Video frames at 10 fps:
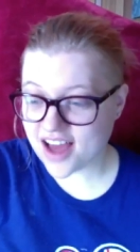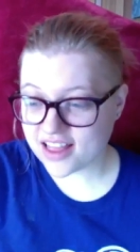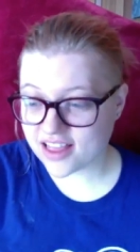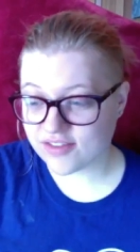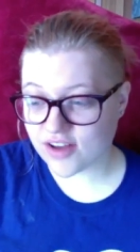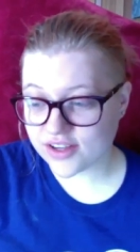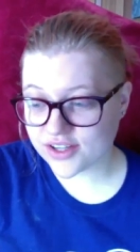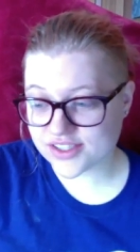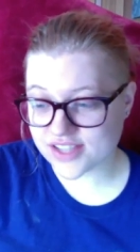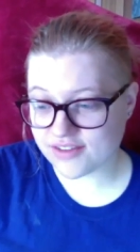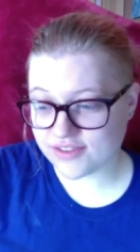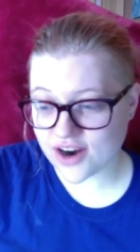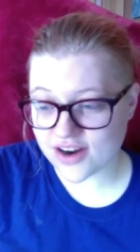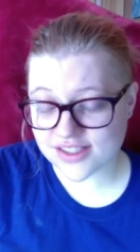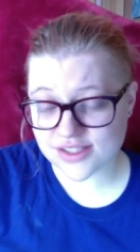I love all your stuff.
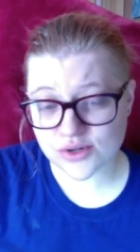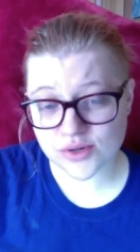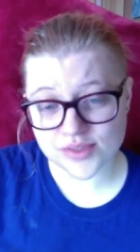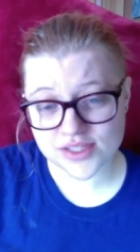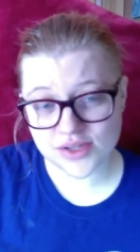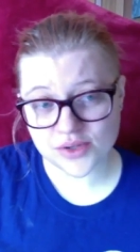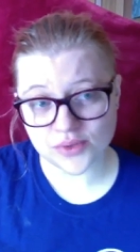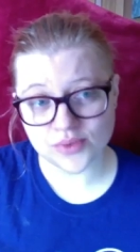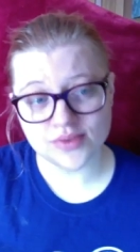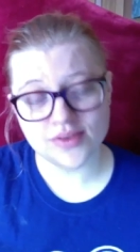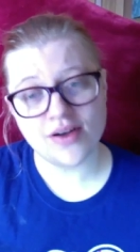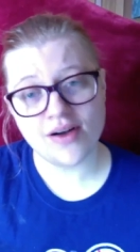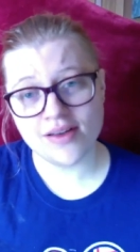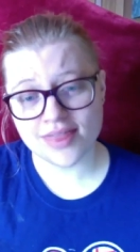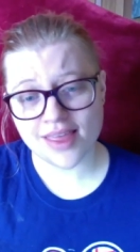Your art is adorable, too.
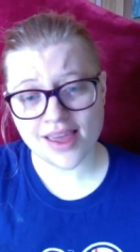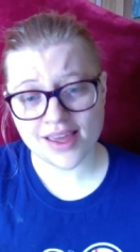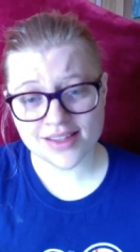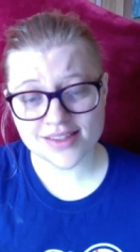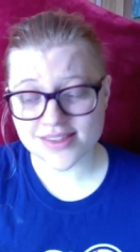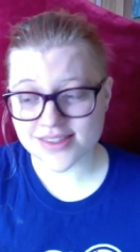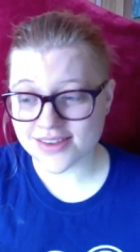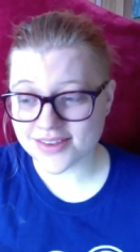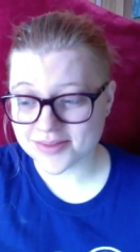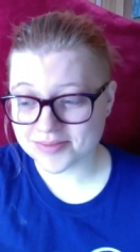Oh, thanks.